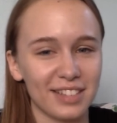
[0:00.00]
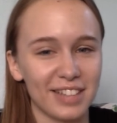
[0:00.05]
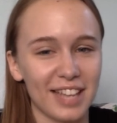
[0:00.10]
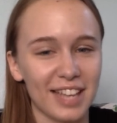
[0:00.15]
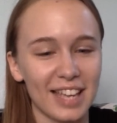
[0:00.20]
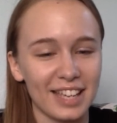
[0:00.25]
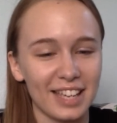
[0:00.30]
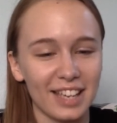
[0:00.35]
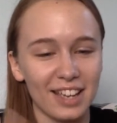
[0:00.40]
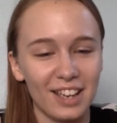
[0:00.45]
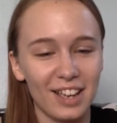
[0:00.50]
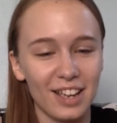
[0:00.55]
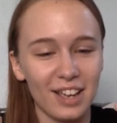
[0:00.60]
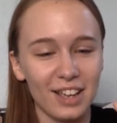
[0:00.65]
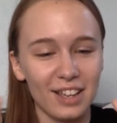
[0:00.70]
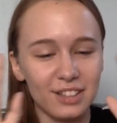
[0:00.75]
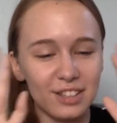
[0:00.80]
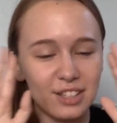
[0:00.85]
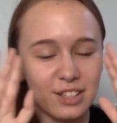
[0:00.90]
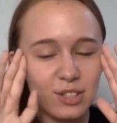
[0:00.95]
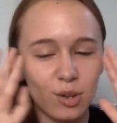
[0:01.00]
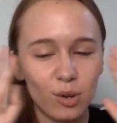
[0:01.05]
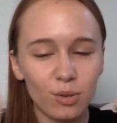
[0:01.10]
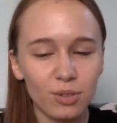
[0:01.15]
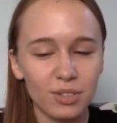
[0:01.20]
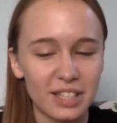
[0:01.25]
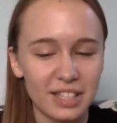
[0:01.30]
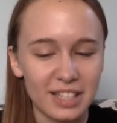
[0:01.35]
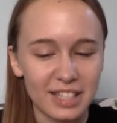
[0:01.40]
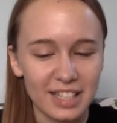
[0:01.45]
Like, this
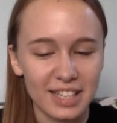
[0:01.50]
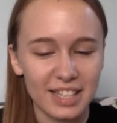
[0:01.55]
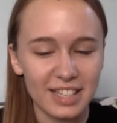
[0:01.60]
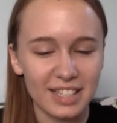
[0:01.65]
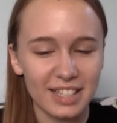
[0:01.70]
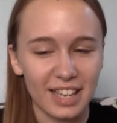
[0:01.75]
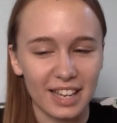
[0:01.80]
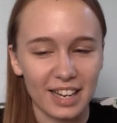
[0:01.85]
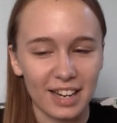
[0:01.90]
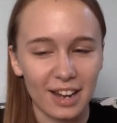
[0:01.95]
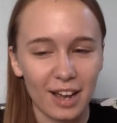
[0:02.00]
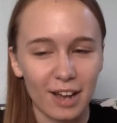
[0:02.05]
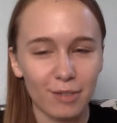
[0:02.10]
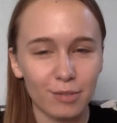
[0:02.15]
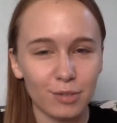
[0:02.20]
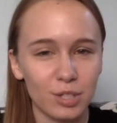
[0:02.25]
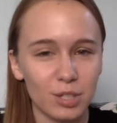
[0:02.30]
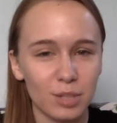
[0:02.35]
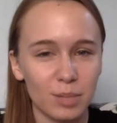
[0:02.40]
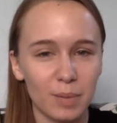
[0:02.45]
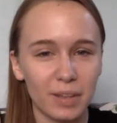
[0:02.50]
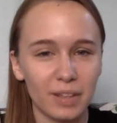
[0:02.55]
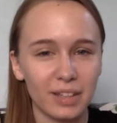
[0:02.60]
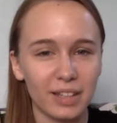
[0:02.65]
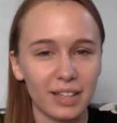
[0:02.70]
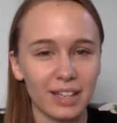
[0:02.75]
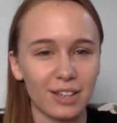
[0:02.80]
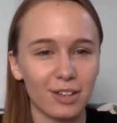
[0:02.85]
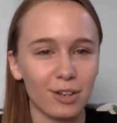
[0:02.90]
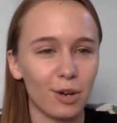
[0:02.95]
whole season, I've just been
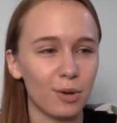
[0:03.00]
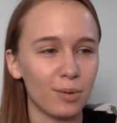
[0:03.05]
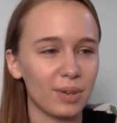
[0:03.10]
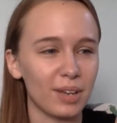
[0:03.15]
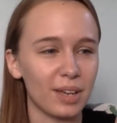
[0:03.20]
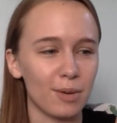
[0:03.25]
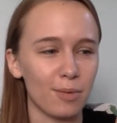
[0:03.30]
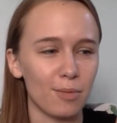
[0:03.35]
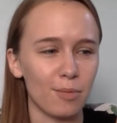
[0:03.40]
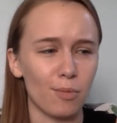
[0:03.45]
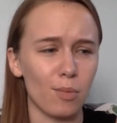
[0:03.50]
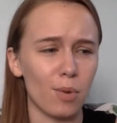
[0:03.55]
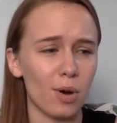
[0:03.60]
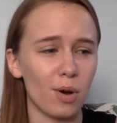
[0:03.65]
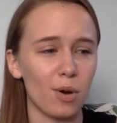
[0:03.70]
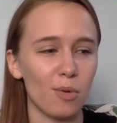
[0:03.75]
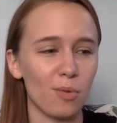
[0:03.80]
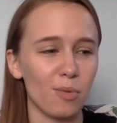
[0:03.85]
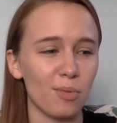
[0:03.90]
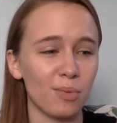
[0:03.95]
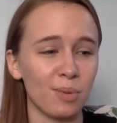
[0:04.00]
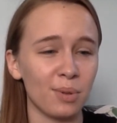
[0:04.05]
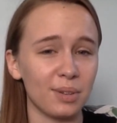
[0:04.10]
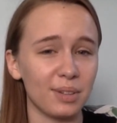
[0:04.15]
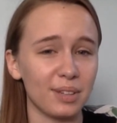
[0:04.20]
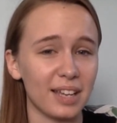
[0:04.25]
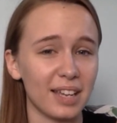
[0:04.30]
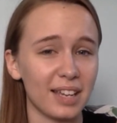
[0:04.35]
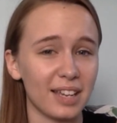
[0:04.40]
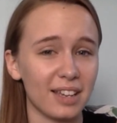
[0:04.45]
like, okay, whoa.
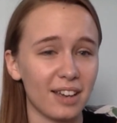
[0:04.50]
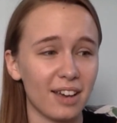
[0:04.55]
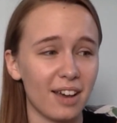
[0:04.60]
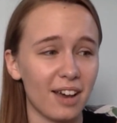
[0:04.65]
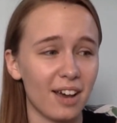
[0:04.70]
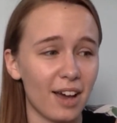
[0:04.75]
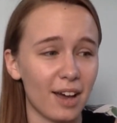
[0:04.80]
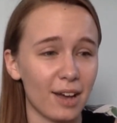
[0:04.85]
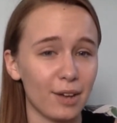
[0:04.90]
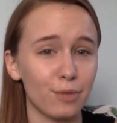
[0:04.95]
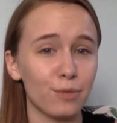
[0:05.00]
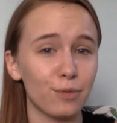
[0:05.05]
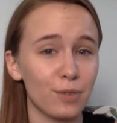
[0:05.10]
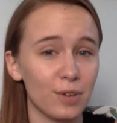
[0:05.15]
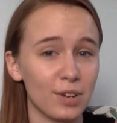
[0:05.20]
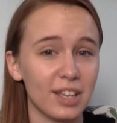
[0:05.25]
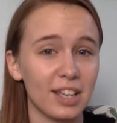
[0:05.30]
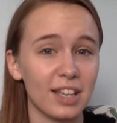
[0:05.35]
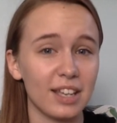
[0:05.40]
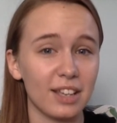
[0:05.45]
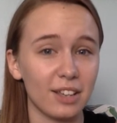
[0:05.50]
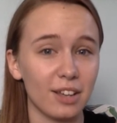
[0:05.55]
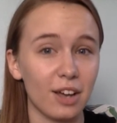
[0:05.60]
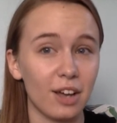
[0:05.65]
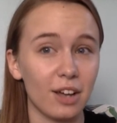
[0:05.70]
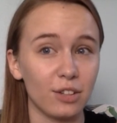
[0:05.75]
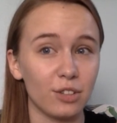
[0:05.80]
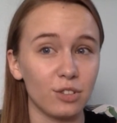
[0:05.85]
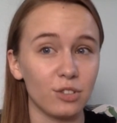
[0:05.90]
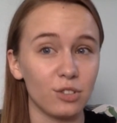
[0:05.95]
Like, I freaking
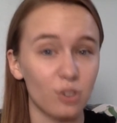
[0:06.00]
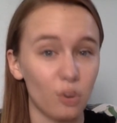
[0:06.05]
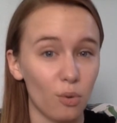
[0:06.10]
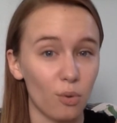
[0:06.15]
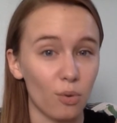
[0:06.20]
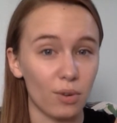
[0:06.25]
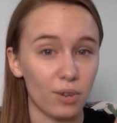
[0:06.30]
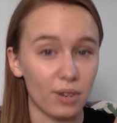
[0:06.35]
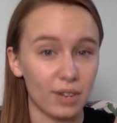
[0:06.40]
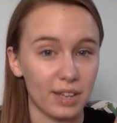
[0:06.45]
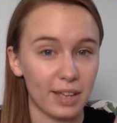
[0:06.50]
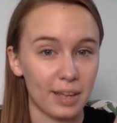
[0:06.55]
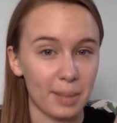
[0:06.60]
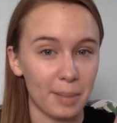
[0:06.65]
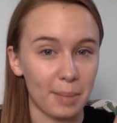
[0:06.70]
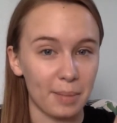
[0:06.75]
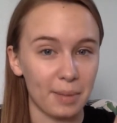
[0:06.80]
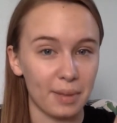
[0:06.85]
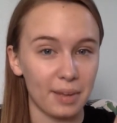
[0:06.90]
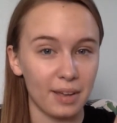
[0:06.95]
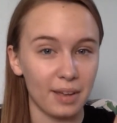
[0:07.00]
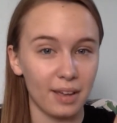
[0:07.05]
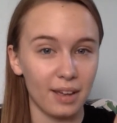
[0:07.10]
adore him.